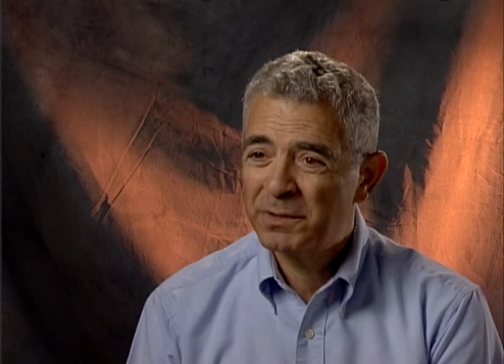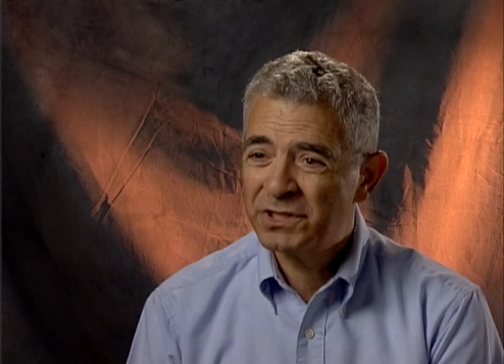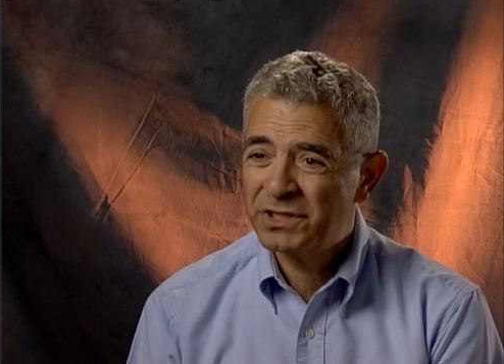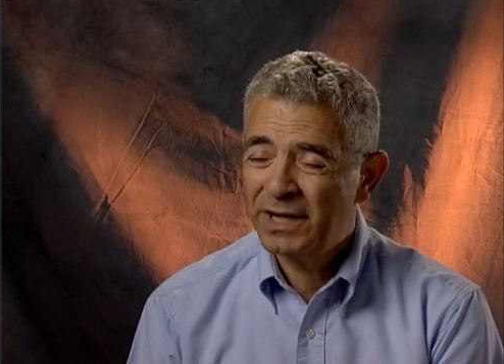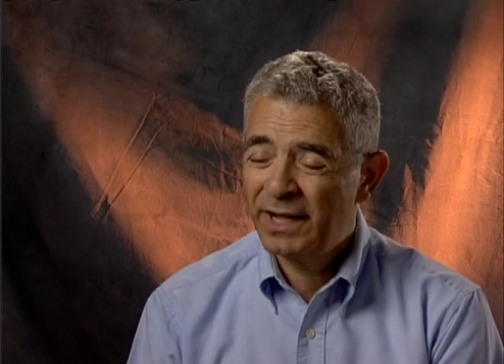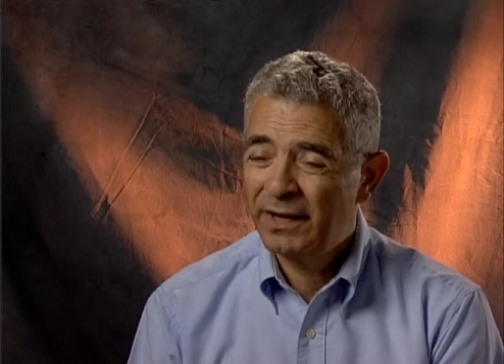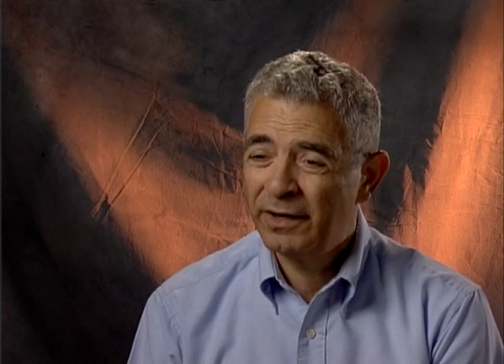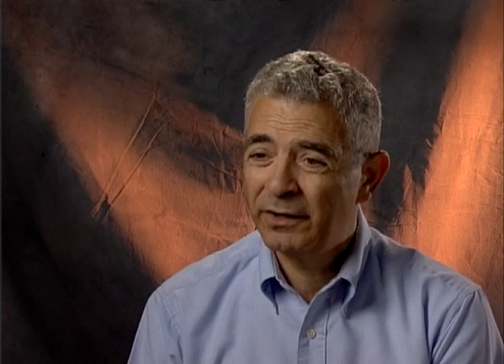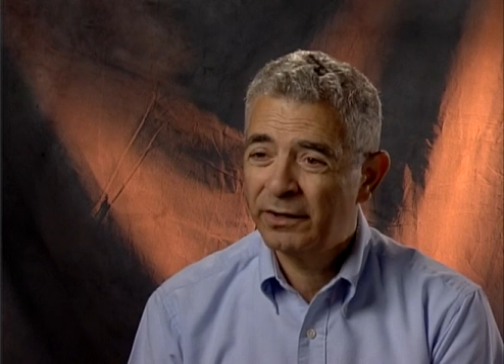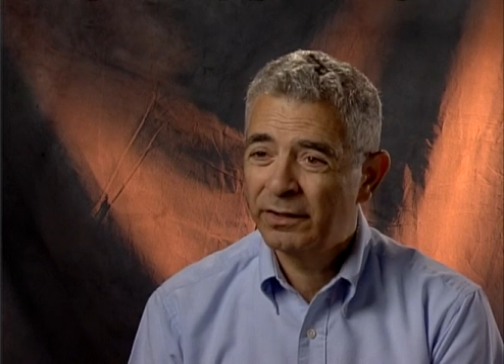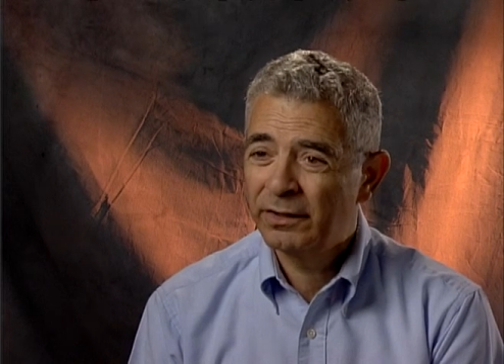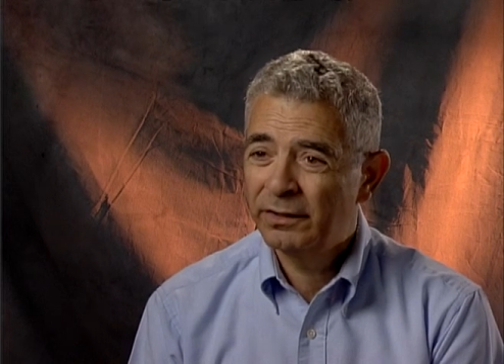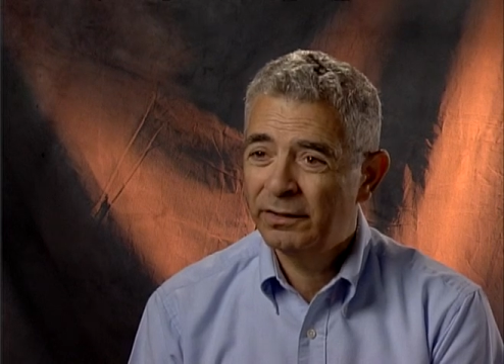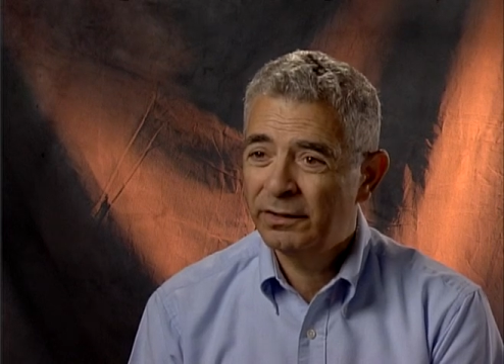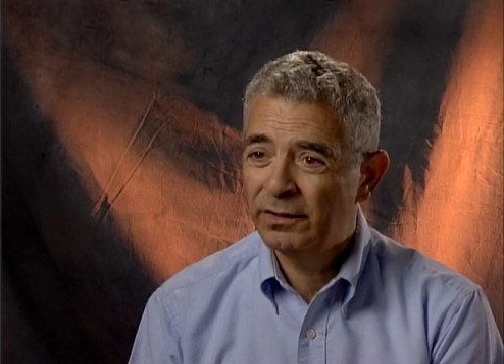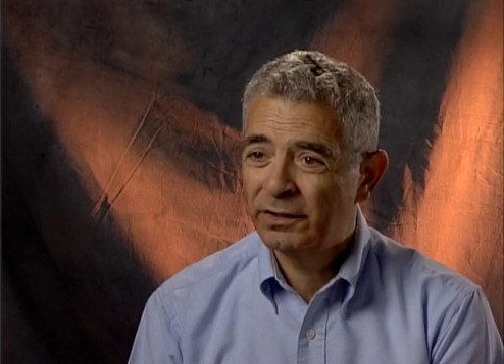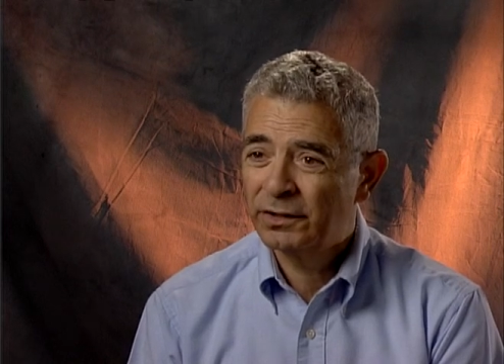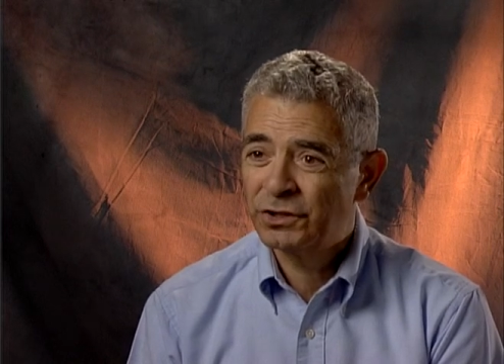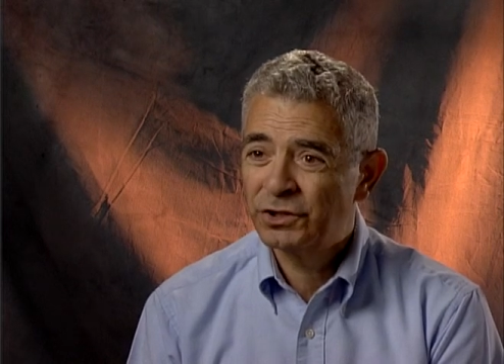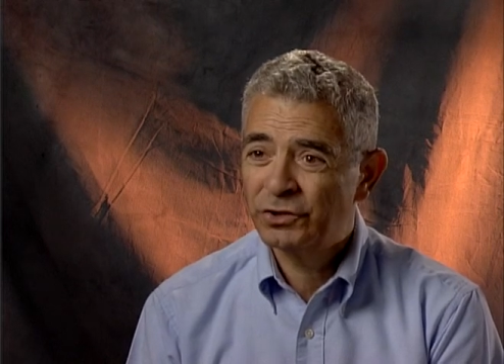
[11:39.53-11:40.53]
standard
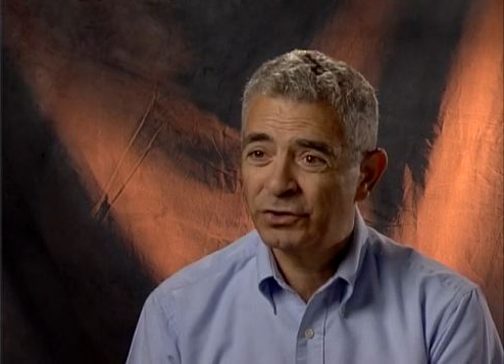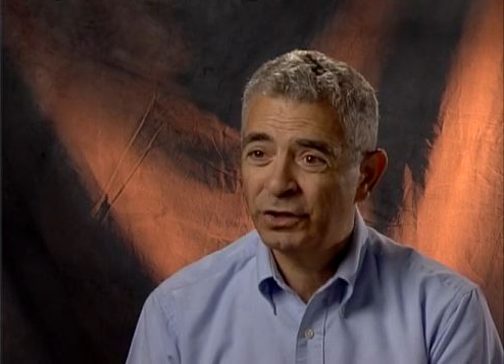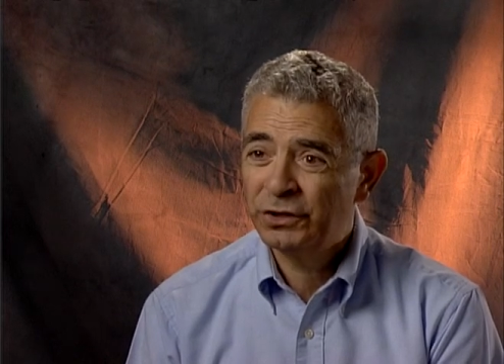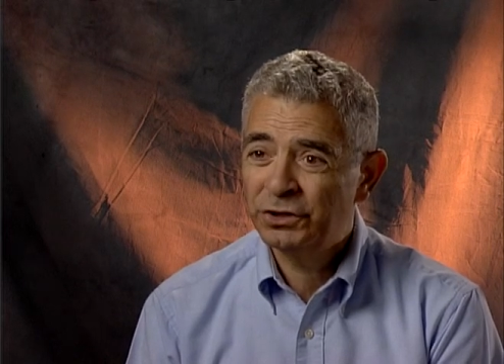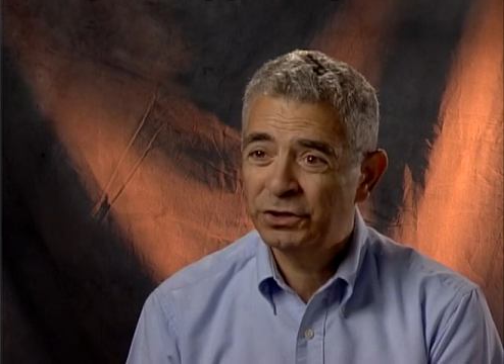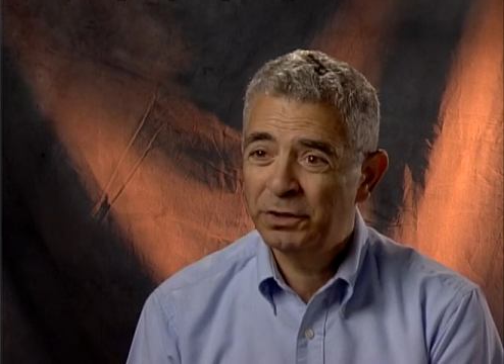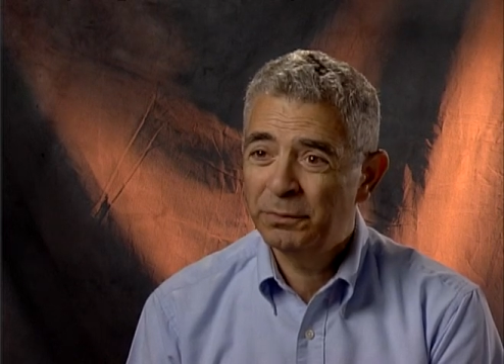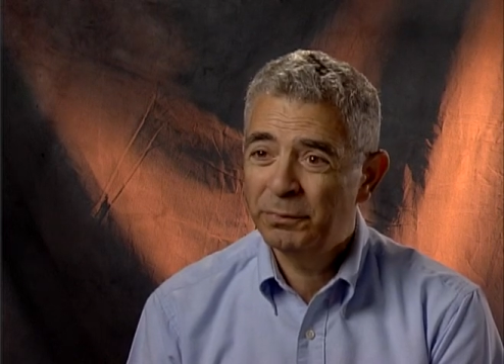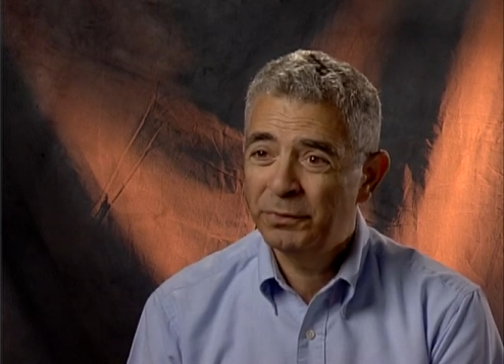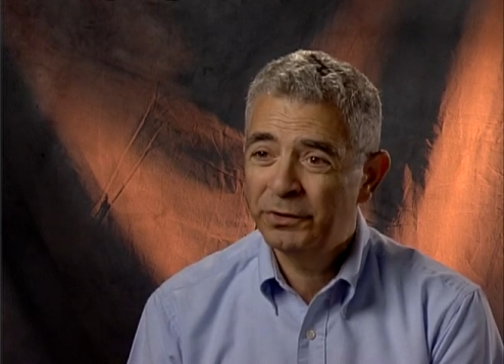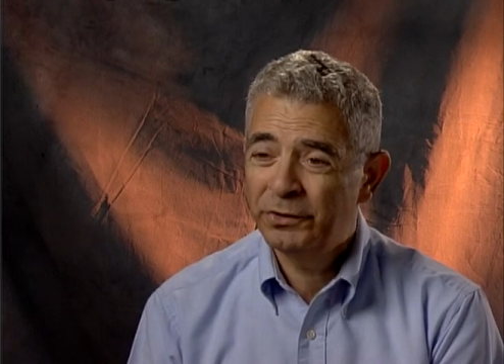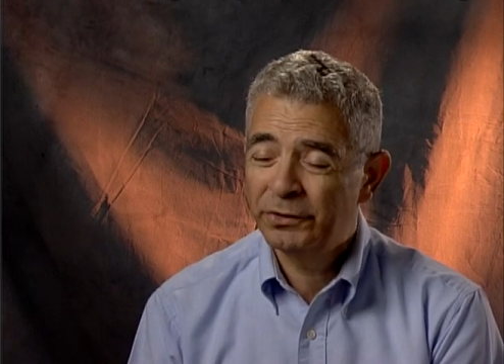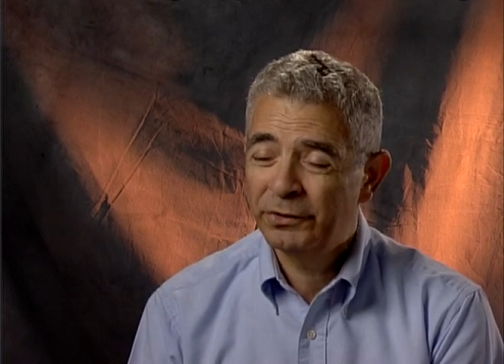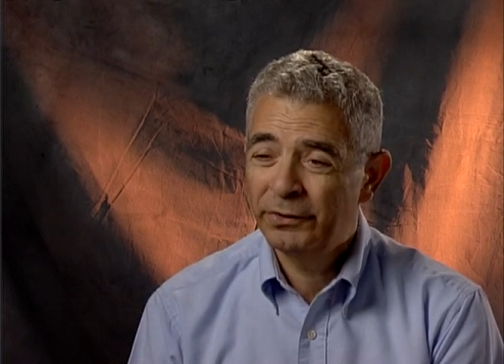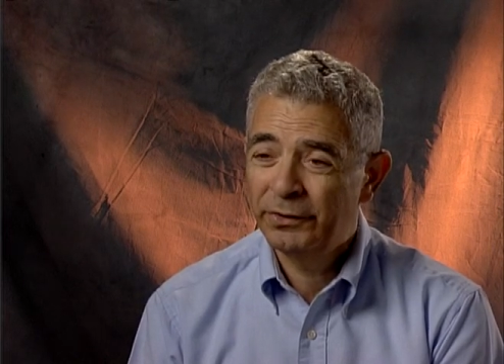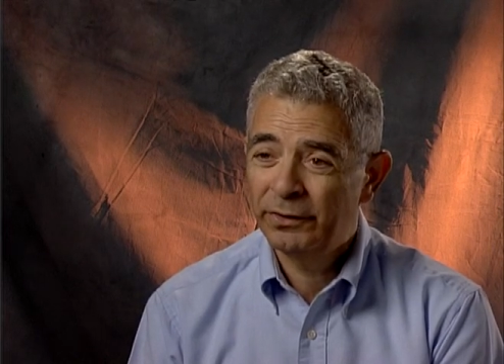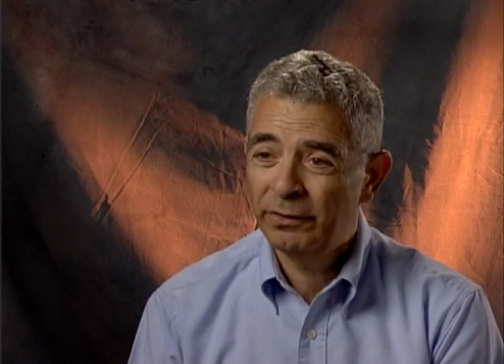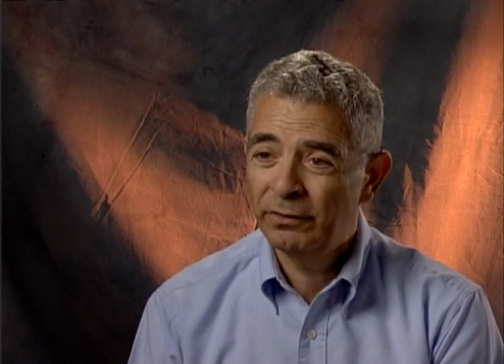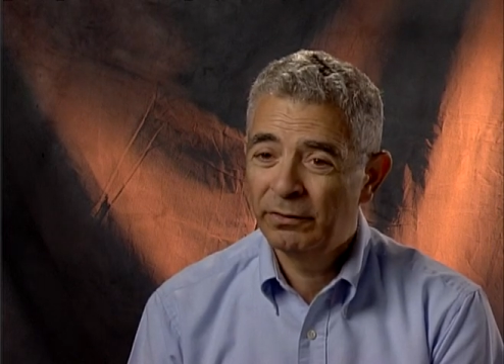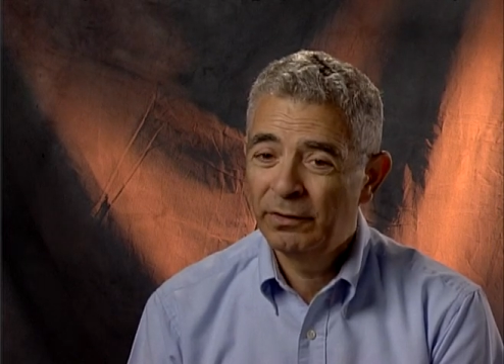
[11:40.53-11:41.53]
construction
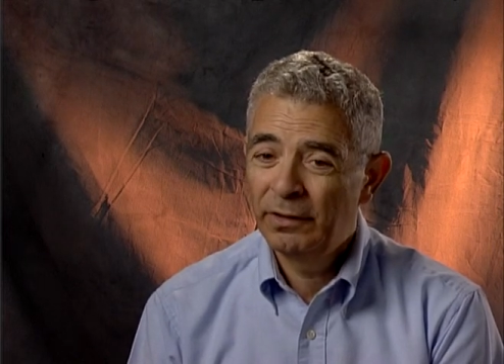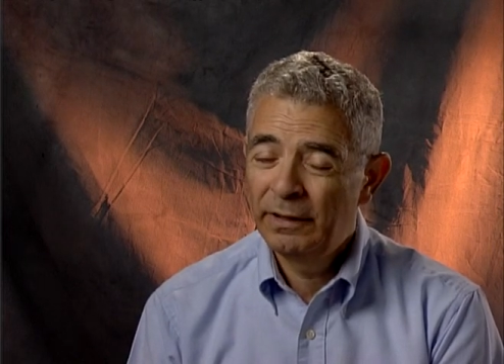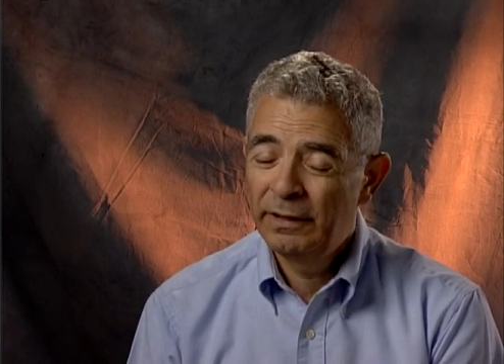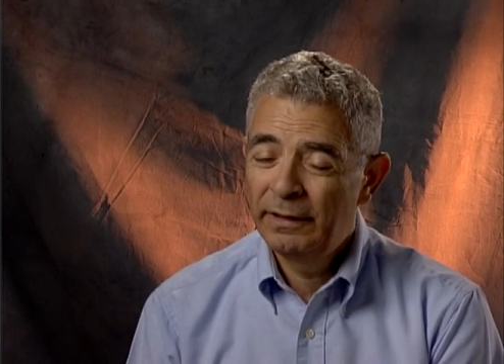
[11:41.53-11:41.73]
material